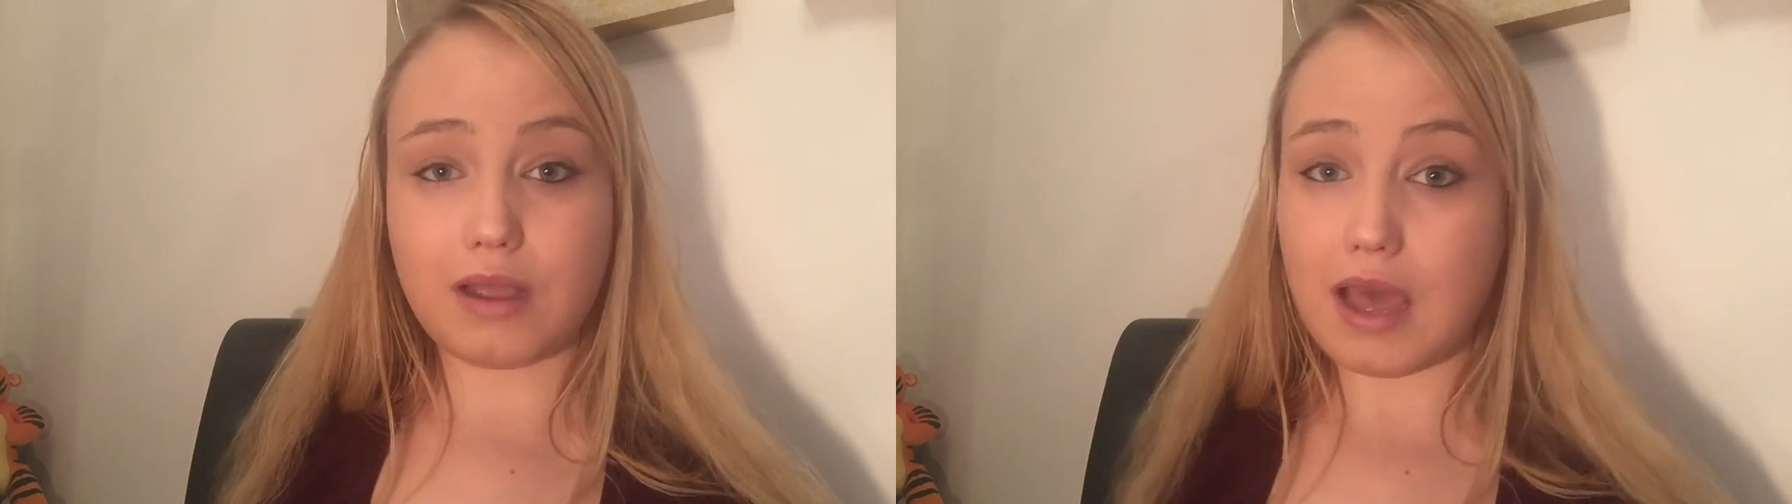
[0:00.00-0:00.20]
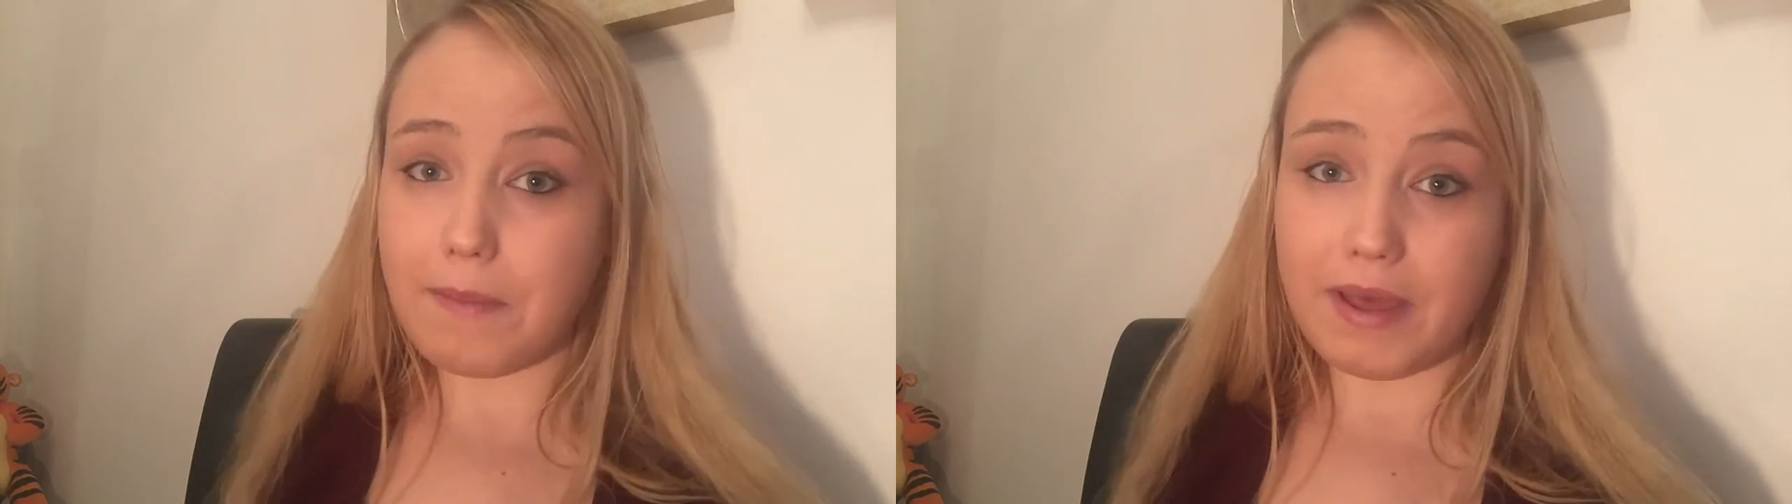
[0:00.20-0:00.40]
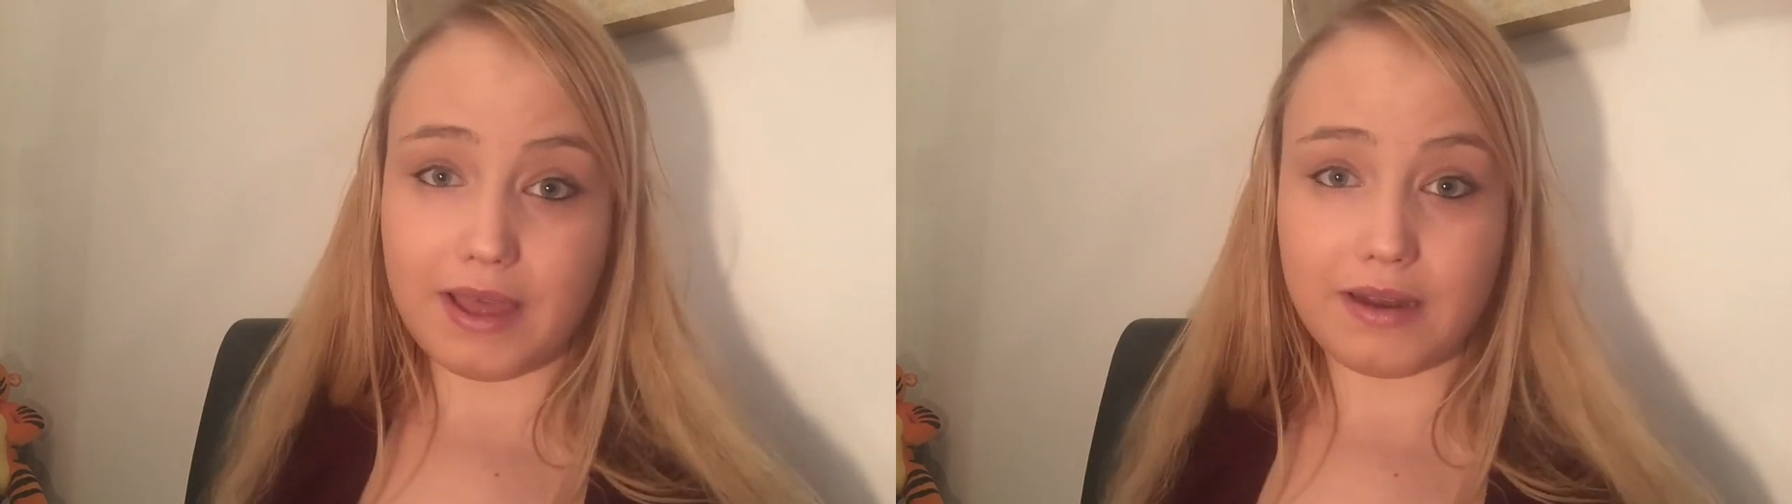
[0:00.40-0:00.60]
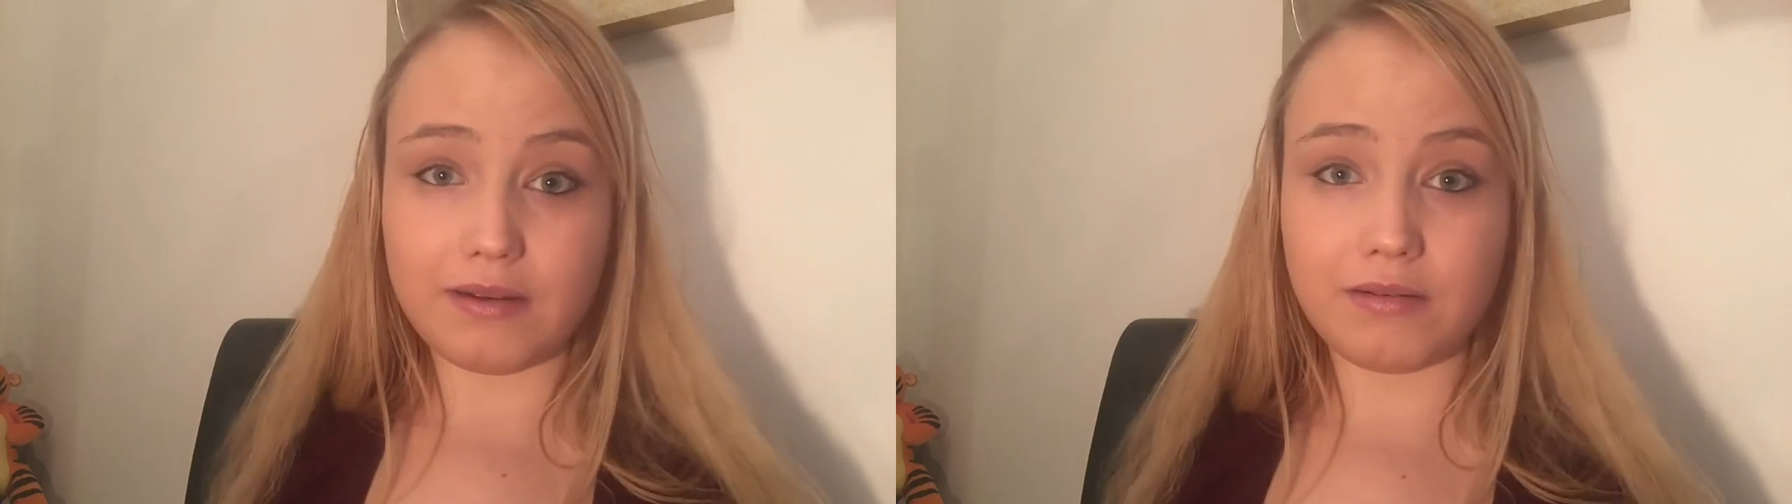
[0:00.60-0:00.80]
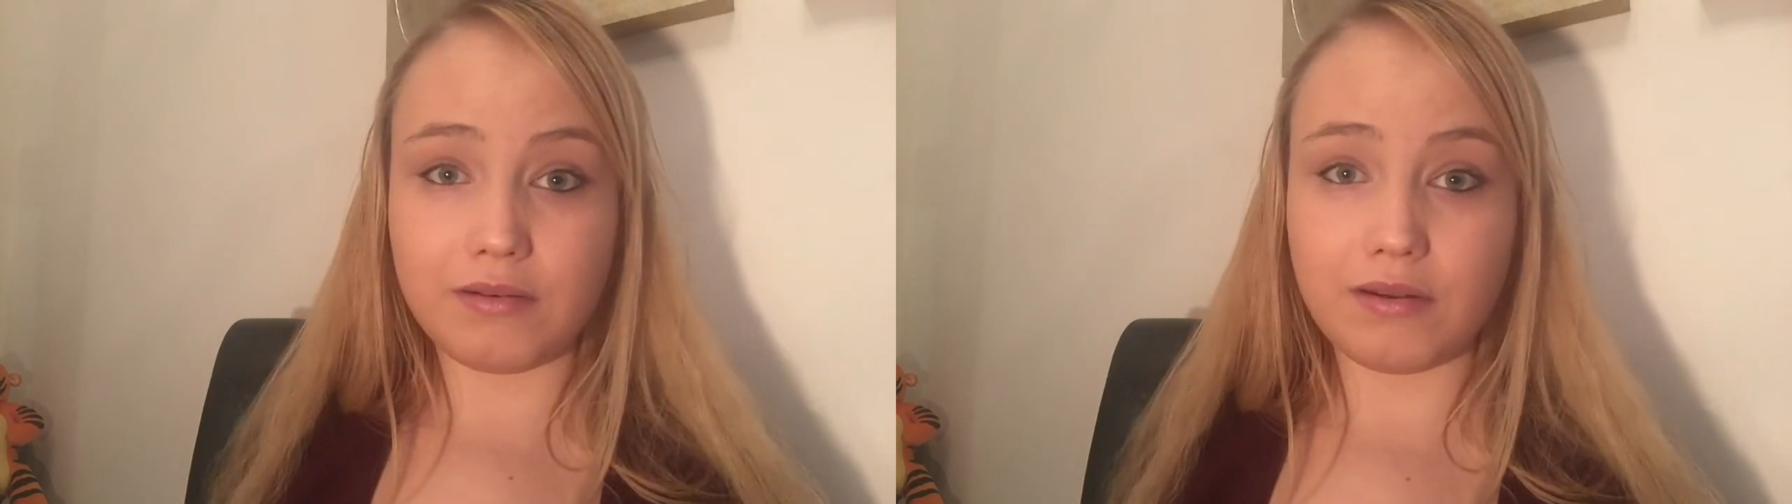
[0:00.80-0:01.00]
come
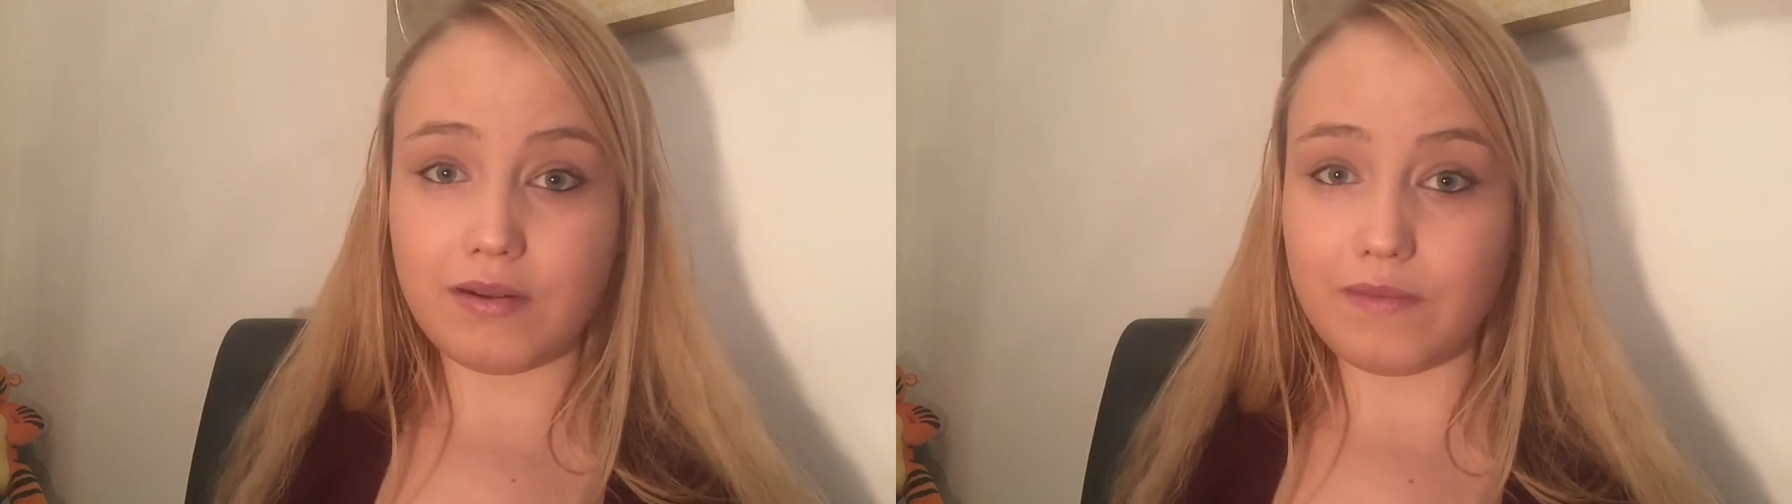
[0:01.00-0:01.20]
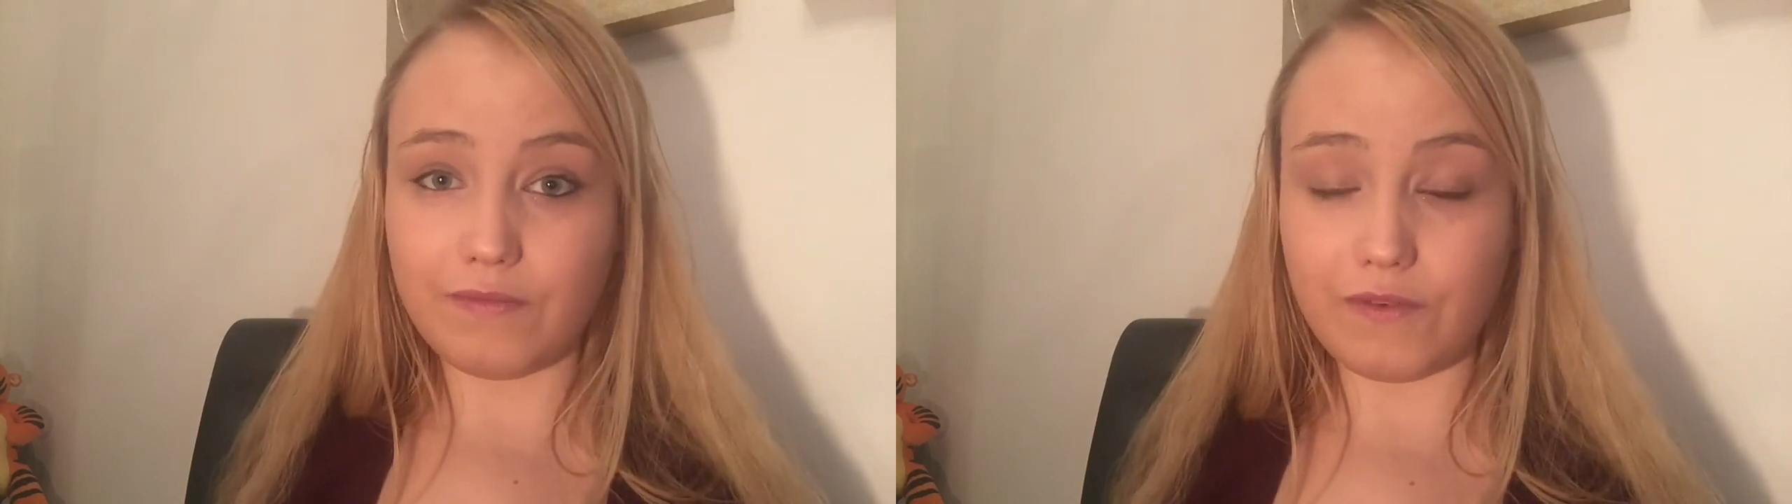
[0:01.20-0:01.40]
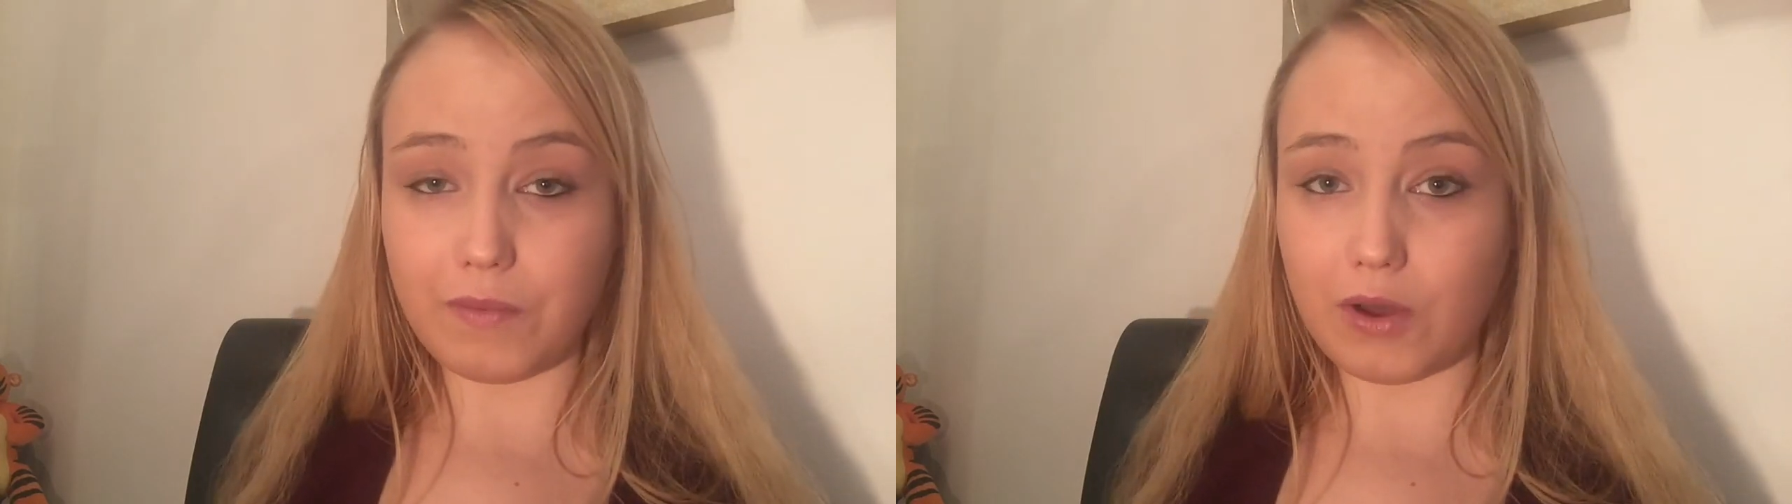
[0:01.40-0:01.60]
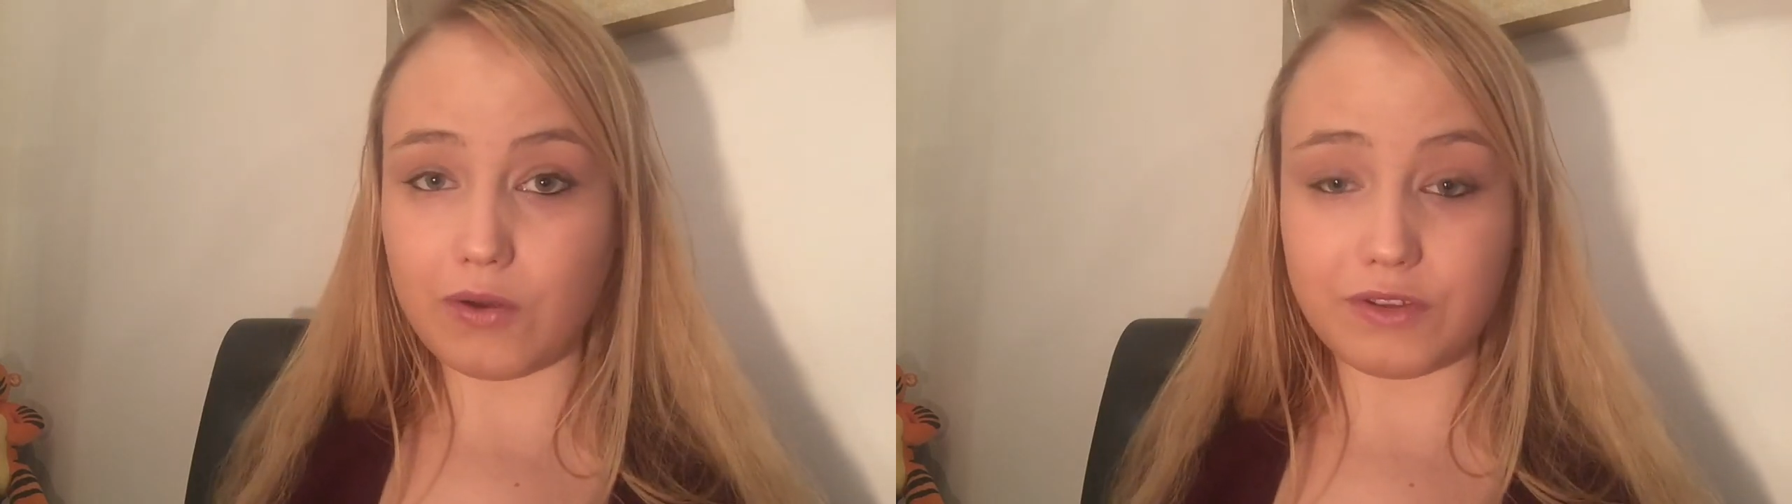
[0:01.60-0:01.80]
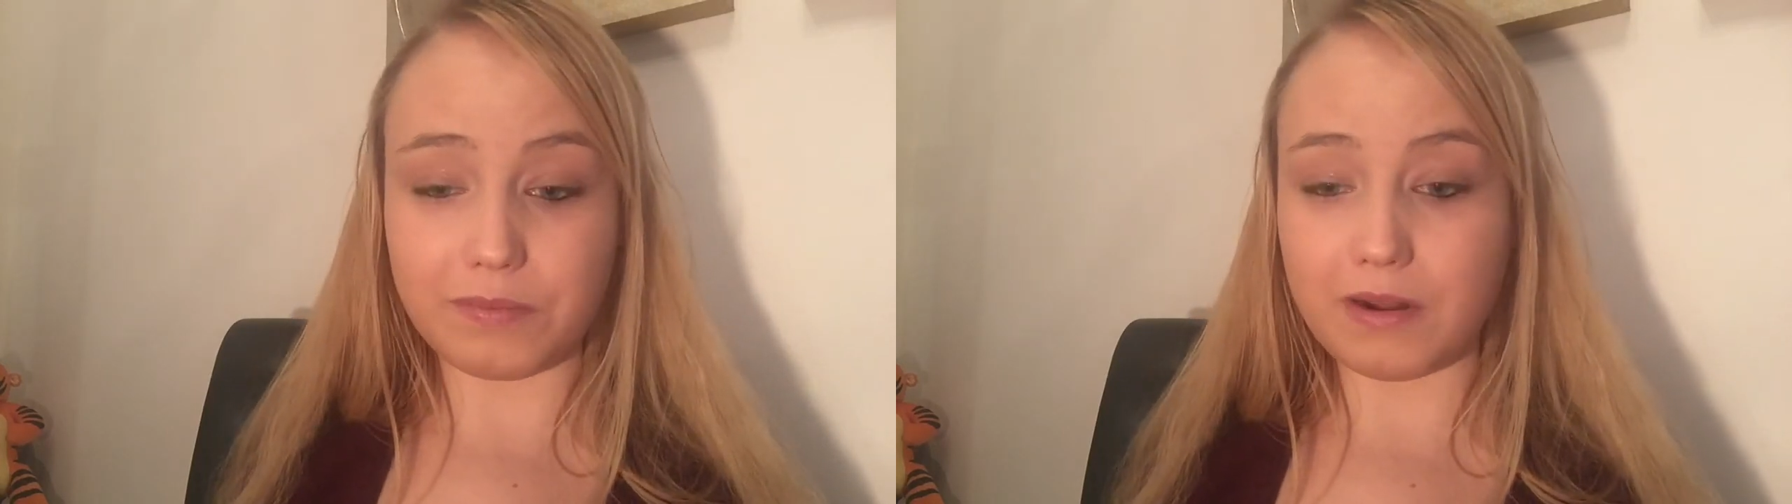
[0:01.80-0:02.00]
in from the
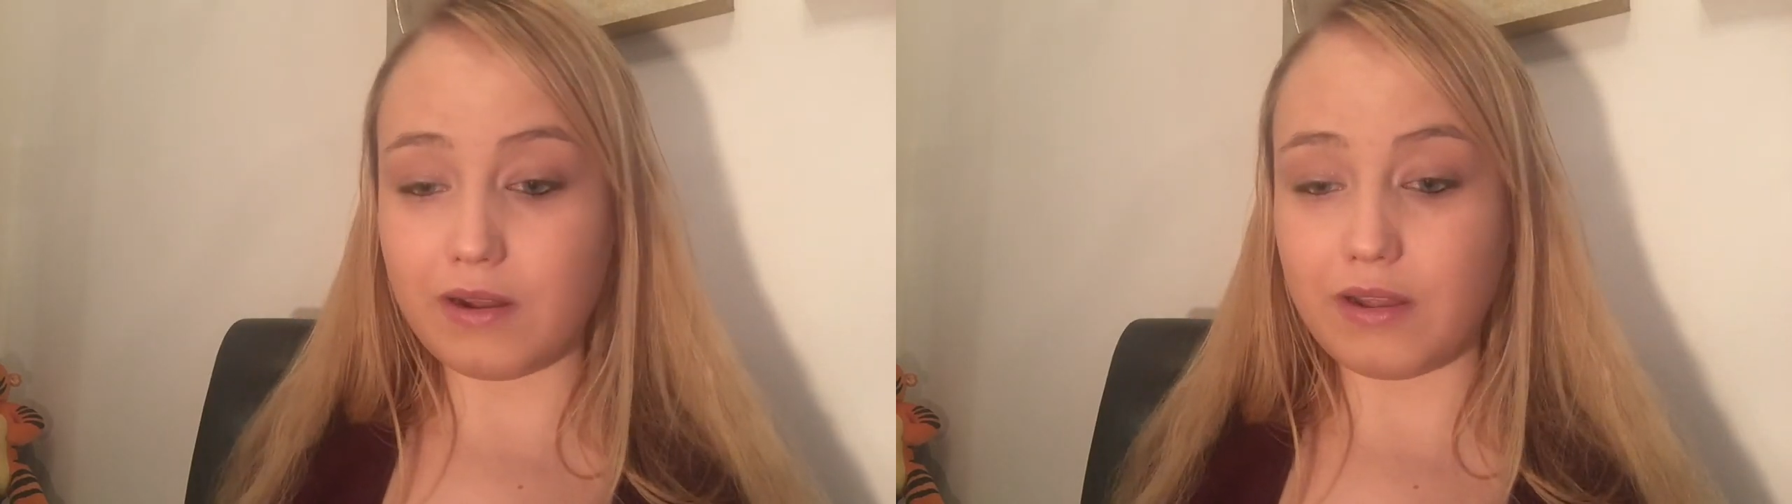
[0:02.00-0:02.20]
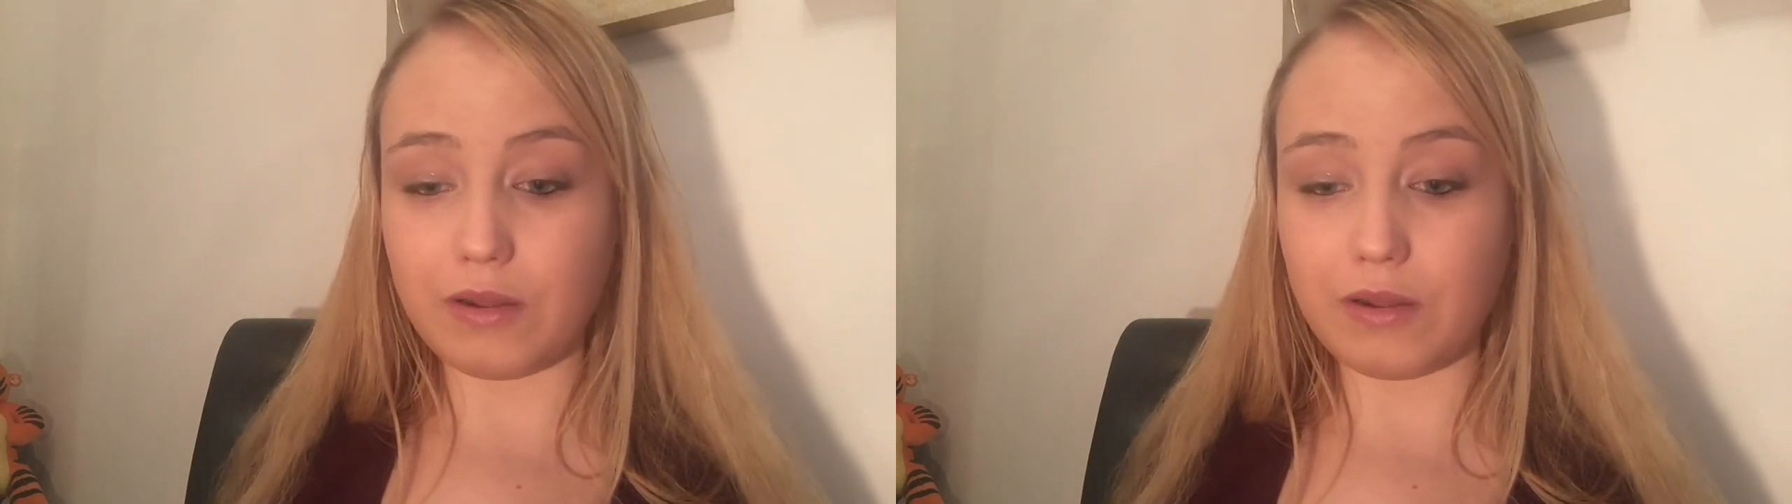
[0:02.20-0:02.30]
hospital.